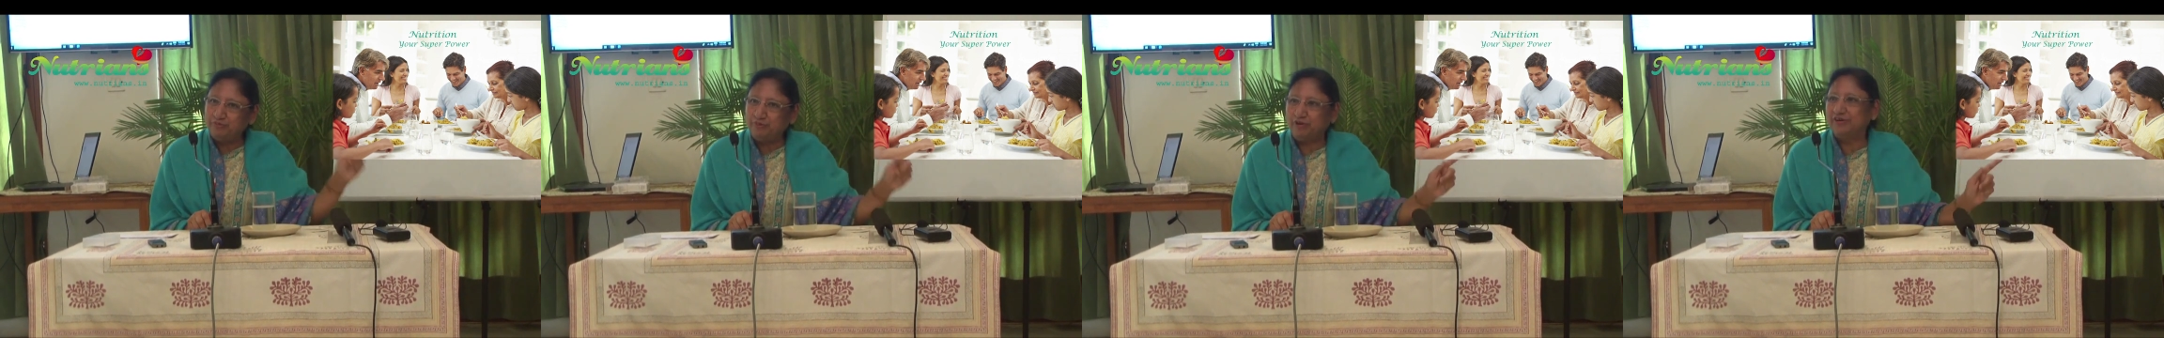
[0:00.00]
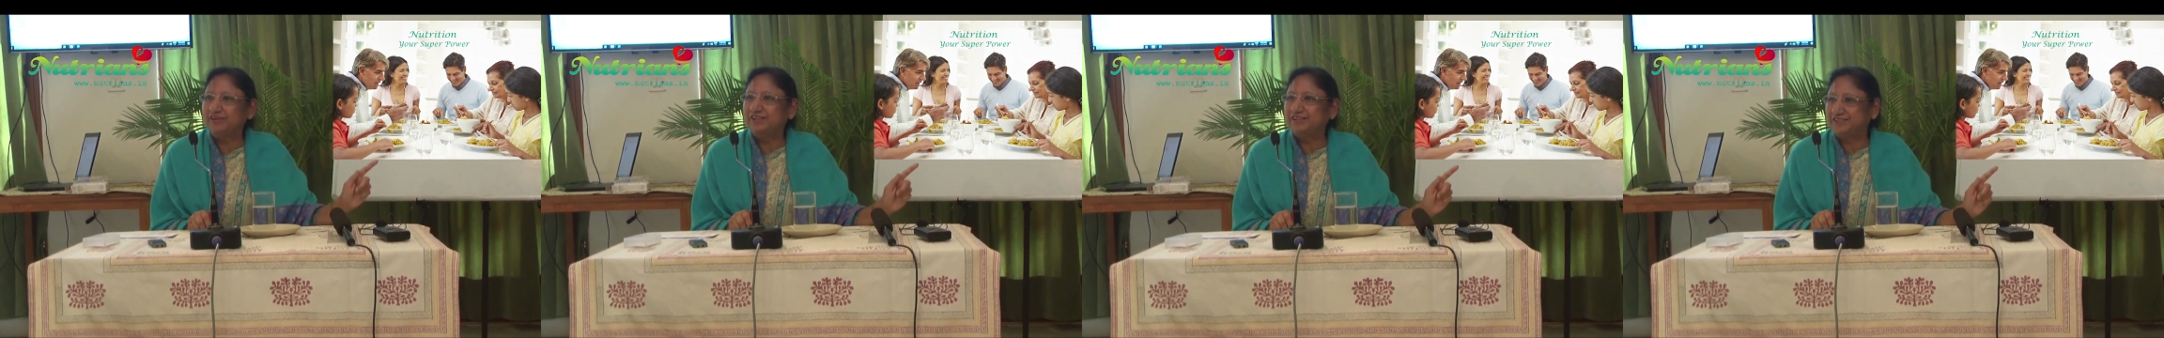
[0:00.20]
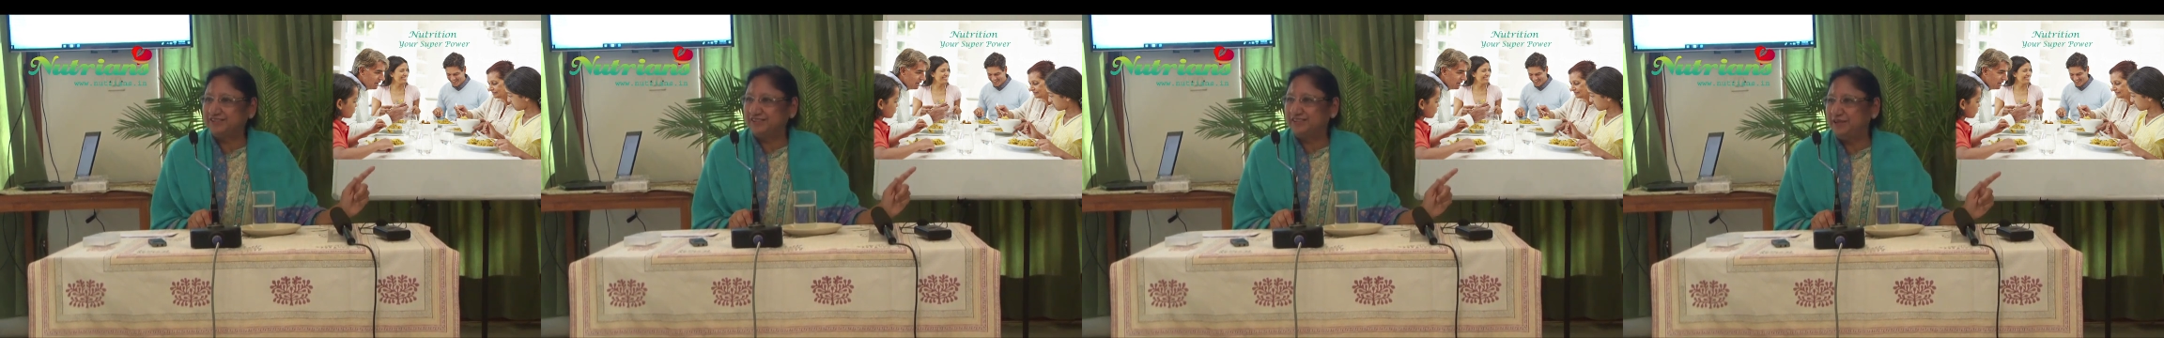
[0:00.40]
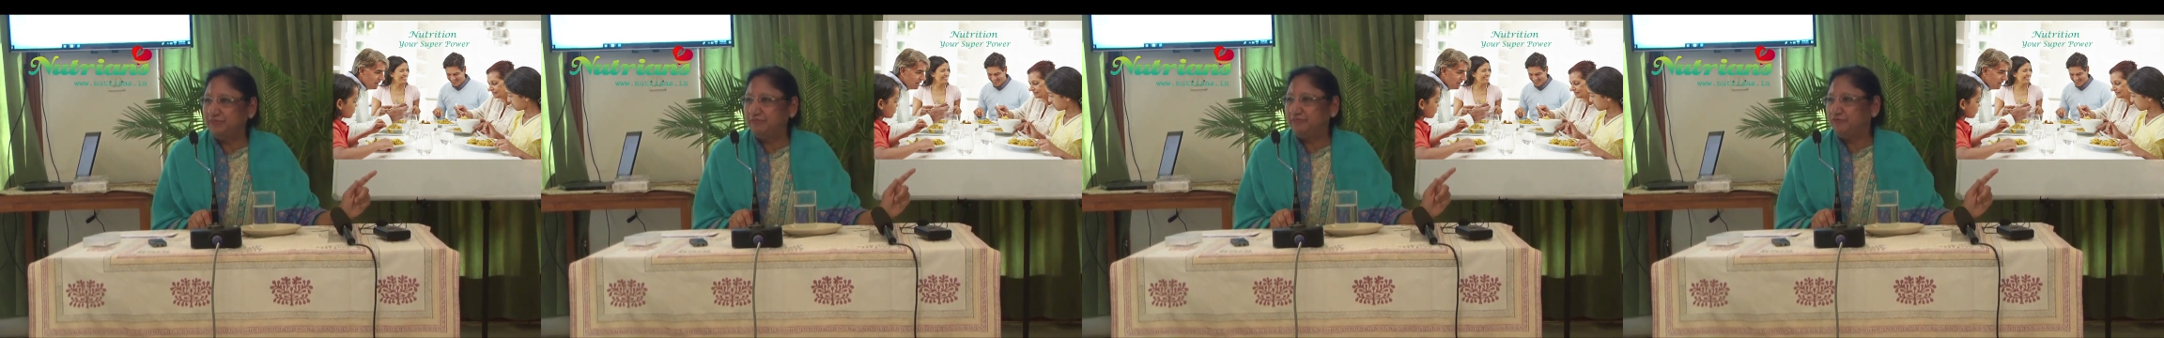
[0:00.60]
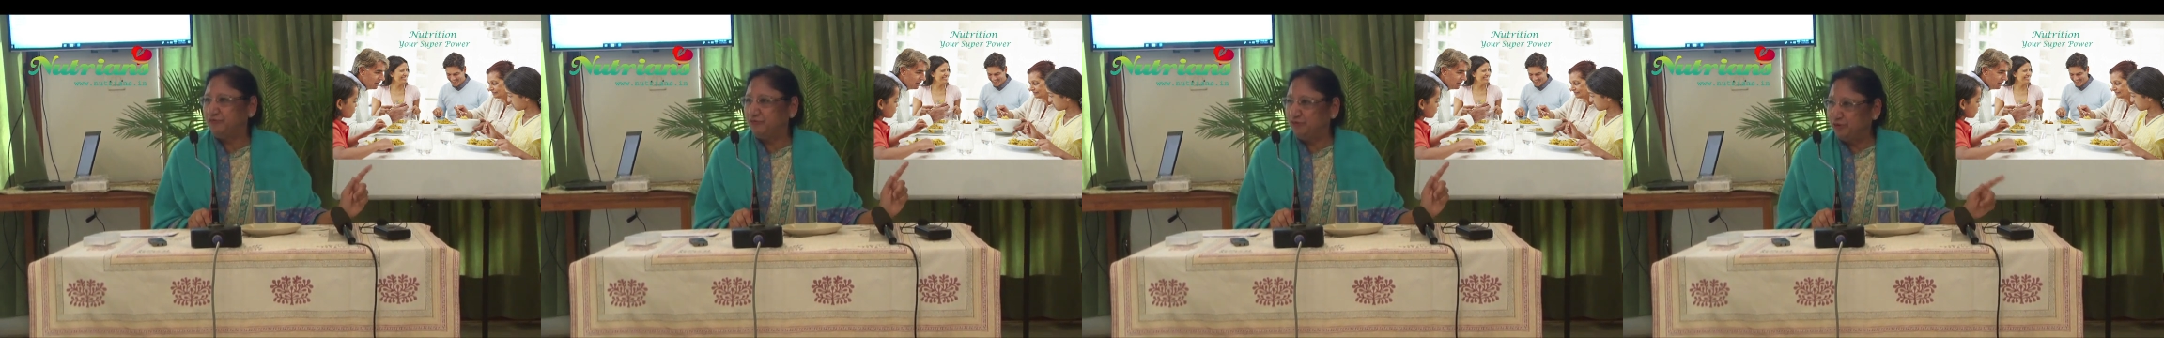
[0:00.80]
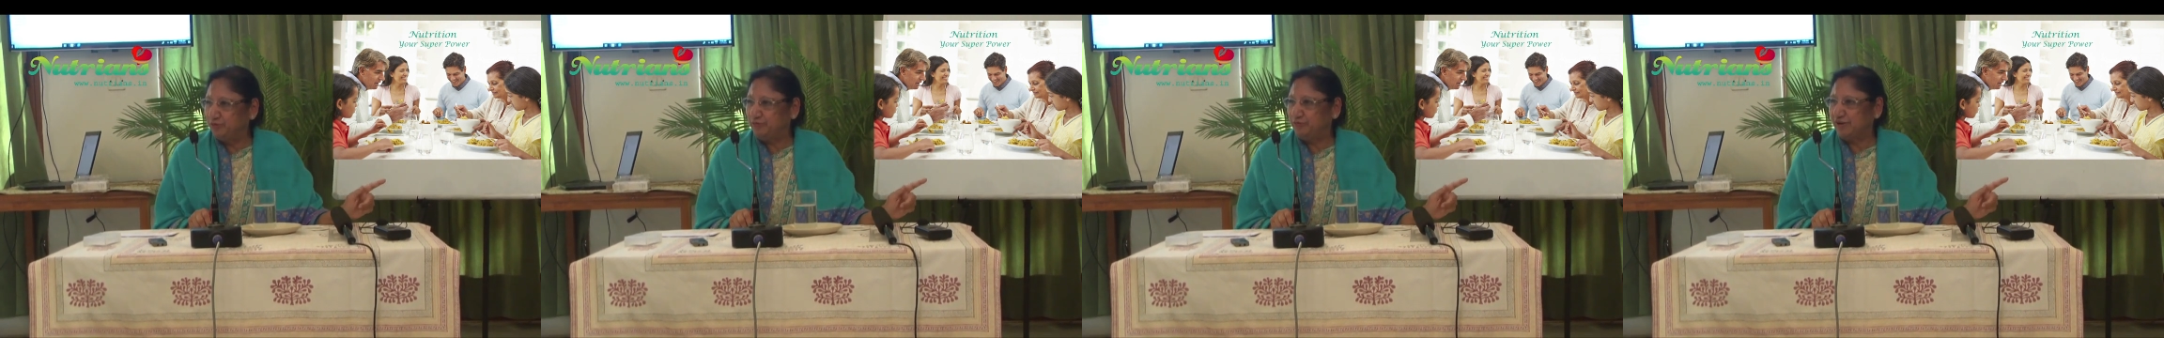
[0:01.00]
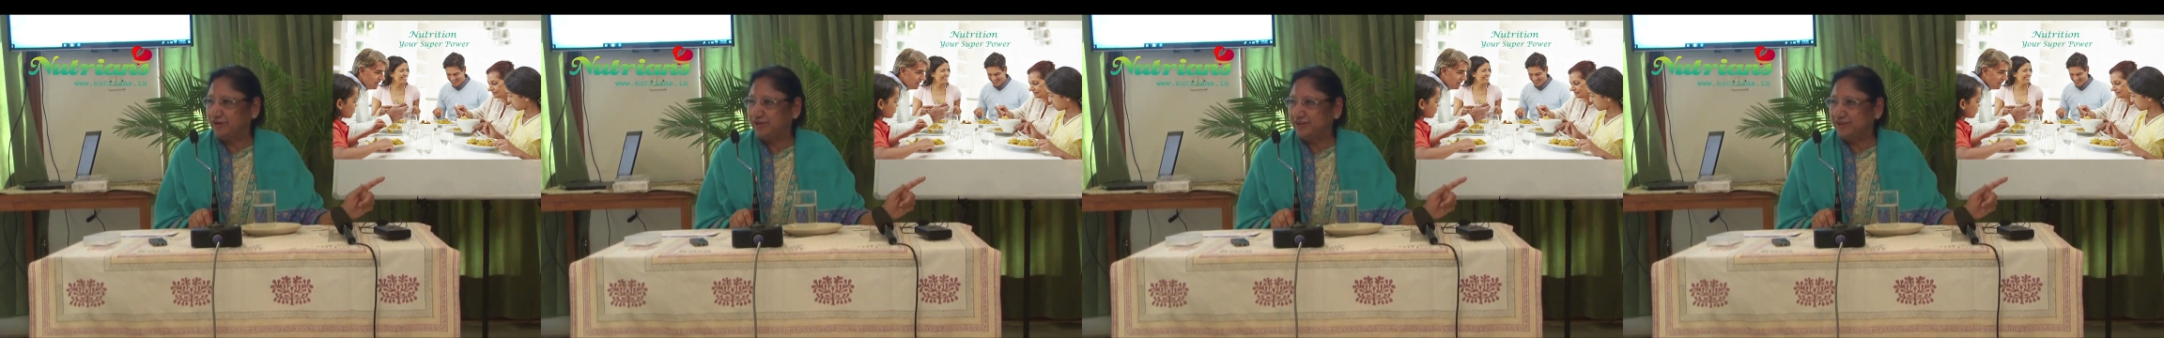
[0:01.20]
bought the food